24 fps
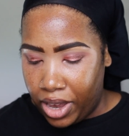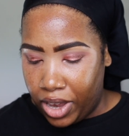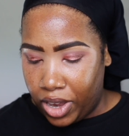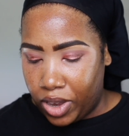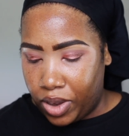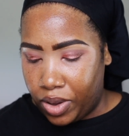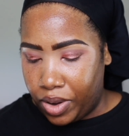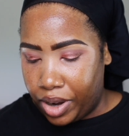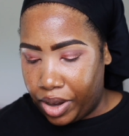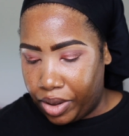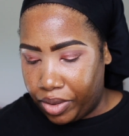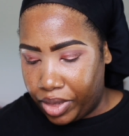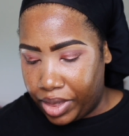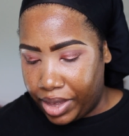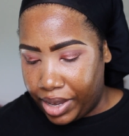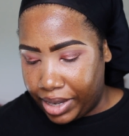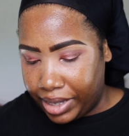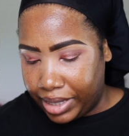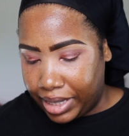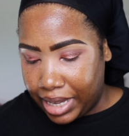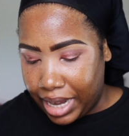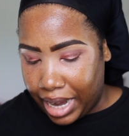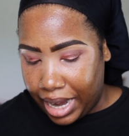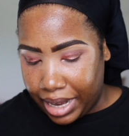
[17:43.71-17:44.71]
you know,
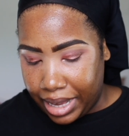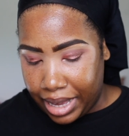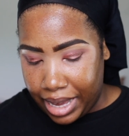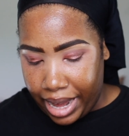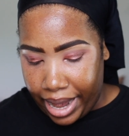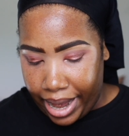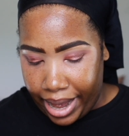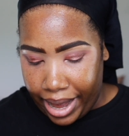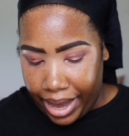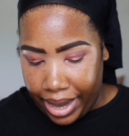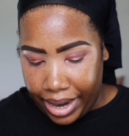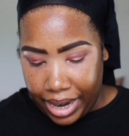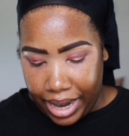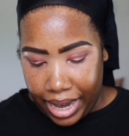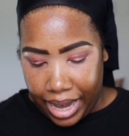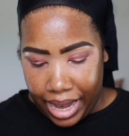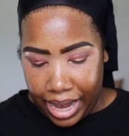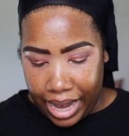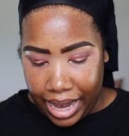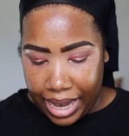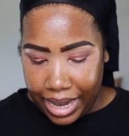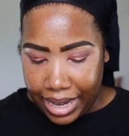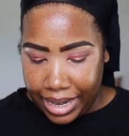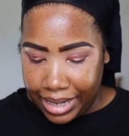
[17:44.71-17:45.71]
things like that.
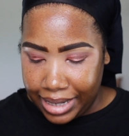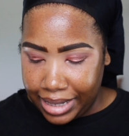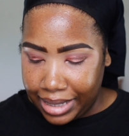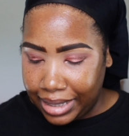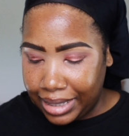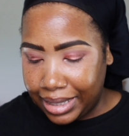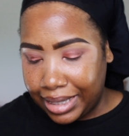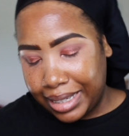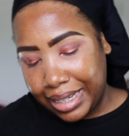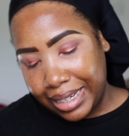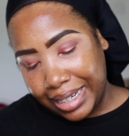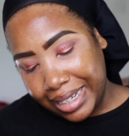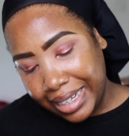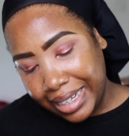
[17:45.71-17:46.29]
And